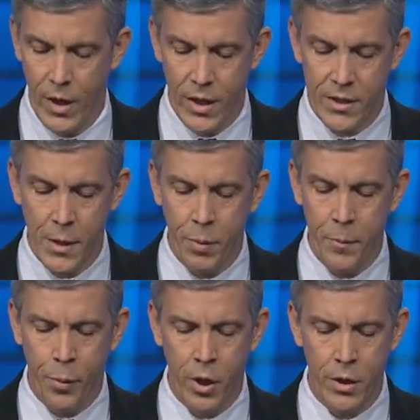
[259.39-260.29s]
Simply
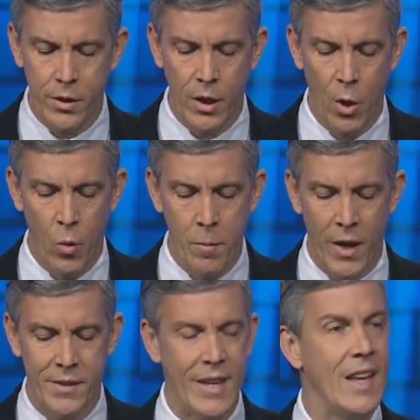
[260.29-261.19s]
put, we
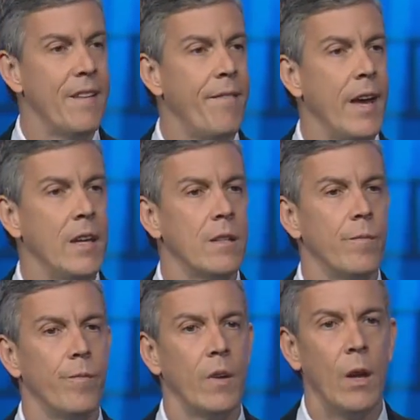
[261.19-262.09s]
must innovate
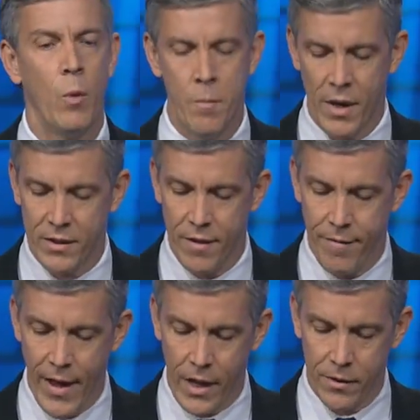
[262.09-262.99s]
and we must
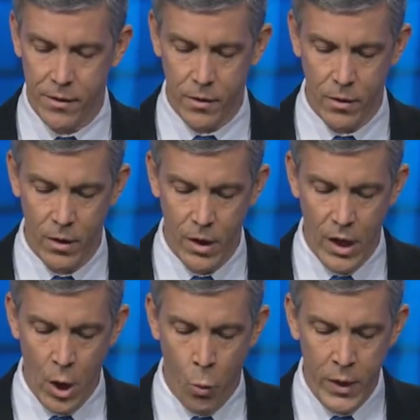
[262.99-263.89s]
invest.
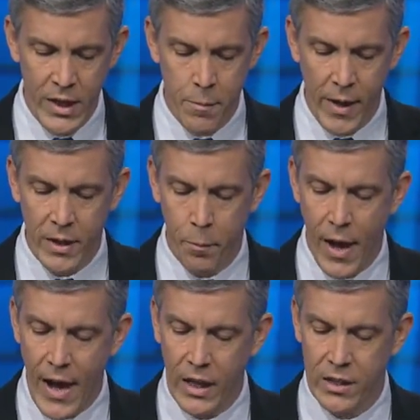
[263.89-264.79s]
We need to make the
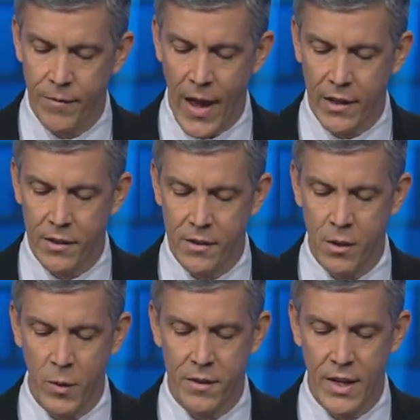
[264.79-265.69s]
pockets of excellence that
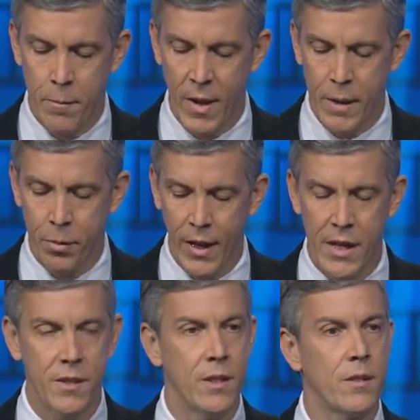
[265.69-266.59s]
we see in many
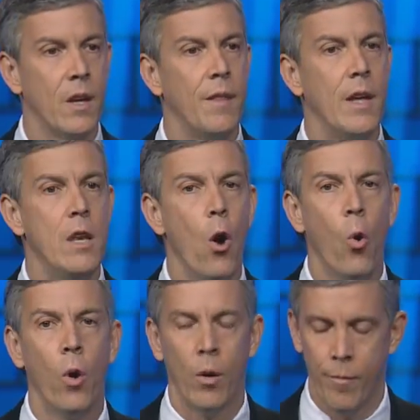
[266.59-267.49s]
places the
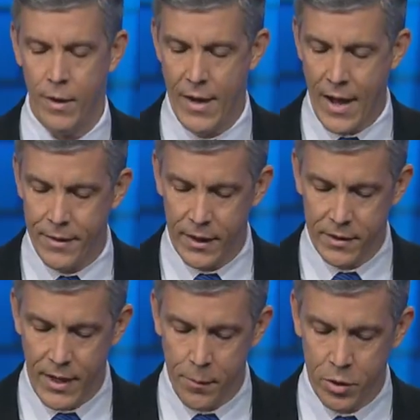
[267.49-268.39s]
norm, not the
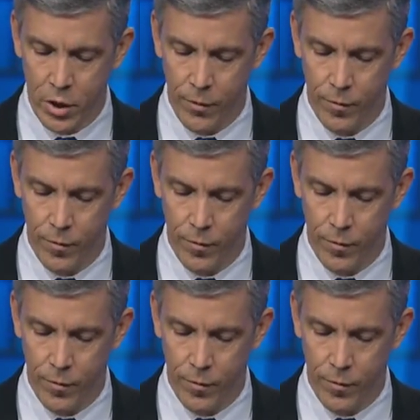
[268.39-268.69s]
exception.